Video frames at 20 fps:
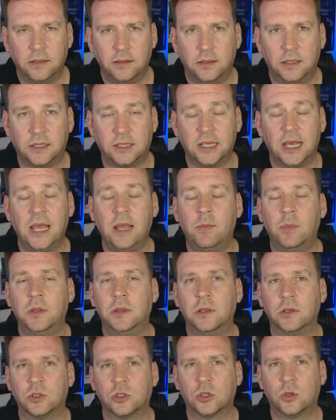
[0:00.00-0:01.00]
the team and
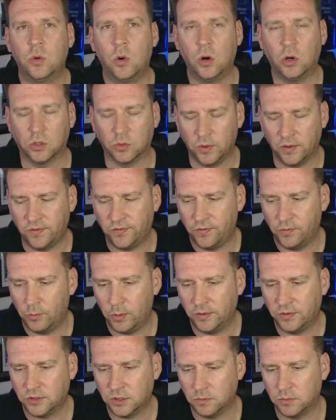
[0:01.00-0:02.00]
the squad with
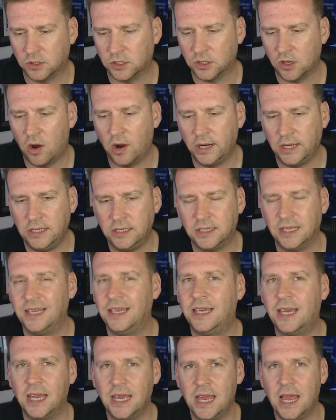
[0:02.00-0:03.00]
some signings in
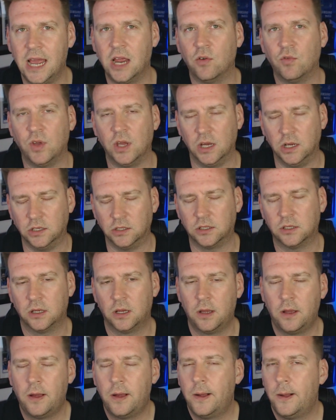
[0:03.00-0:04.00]
key areas.
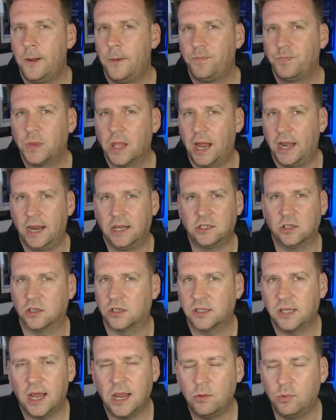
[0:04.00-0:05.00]
And as I
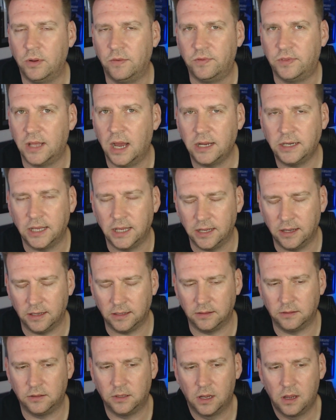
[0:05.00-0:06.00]
say, we've done it.
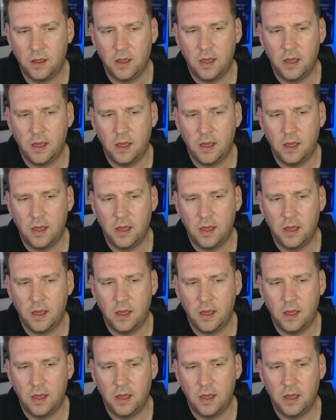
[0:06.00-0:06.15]
And